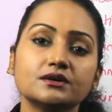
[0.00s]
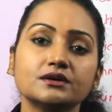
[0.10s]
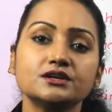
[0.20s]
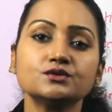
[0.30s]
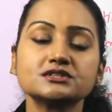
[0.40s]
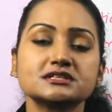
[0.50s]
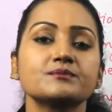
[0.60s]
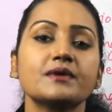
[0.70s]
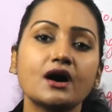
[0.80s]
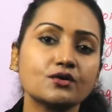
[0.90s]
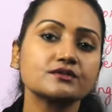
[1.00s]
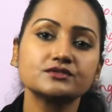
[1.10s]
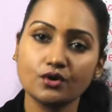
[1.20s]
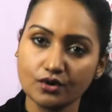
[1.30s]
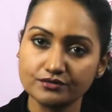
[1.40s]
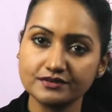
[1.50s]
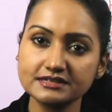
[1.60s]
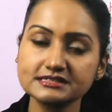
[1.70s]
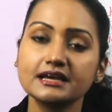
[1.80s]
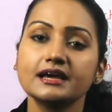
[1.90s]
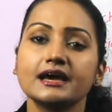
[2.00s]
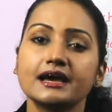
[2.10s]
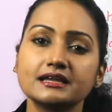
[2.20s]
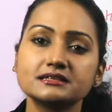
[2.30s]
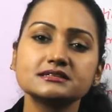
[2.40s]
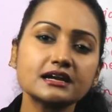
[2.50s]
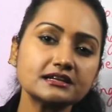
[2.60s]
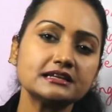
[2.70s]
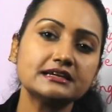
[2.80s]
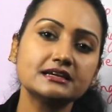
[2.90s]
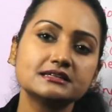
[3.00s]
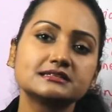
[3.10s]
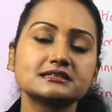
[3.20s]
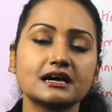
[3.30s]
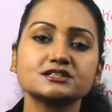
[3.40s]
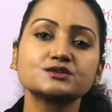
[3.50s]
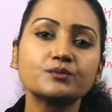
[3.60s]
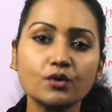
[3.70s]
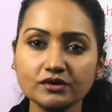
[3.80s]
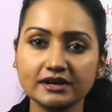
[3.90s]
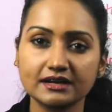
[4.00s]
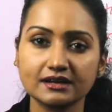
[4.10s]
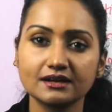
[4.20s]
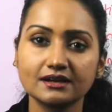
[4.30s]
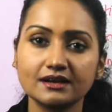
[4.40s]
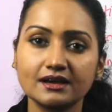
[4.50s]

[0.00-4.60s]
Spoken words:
you step out of the office and suddenly it starts pouring